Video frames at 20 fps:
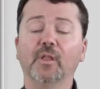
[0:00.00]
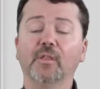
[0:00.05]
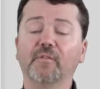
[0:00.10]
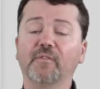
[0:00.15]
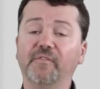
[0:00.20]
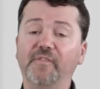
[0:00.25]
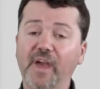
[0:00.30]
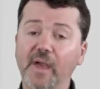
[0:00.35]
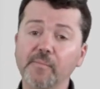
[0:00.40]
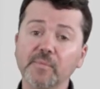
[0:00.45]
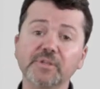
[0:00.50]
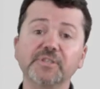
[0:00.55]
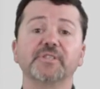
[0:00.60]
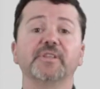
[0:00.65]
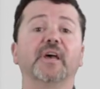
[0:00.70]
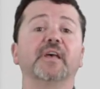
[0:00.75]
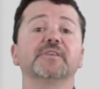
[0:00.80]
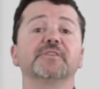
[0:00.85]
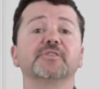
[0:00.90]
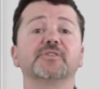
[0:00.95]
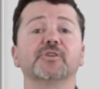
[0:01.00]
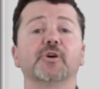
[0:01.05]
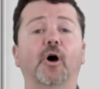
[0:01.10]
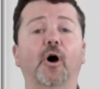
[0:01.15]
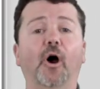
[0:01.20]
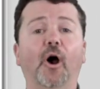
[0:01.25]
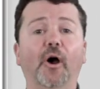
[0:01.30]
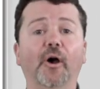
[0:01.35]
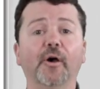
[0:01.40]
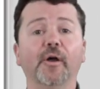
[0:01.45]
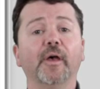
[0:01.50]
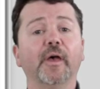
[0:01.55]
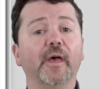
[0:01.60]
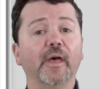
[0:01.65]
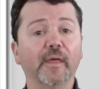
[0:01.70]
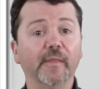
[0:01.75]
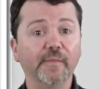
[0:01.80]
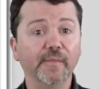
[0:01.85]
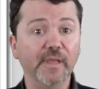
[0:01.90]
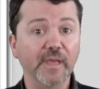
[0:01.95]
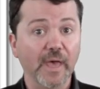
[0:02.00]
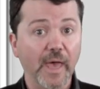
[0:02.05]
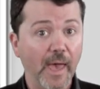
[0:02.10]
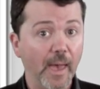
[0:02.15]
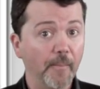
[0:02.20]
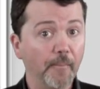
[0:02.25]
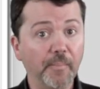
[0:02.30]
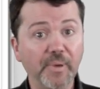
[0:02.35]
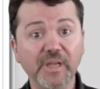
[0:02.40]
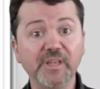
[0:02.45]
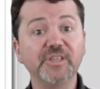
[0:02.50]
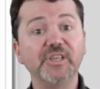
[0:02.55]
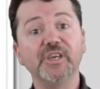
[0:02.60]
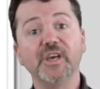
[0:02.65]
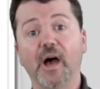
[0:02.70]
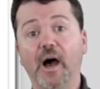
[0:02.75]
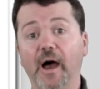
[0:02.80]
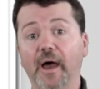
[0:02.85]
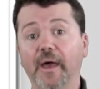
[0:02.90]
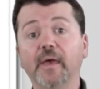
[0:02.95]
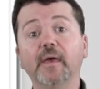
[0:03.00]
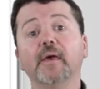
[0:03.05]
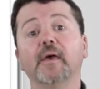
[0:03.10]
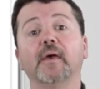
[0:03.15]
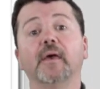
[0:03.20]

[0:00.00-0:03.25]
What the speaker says: Famous tests are the MBTI,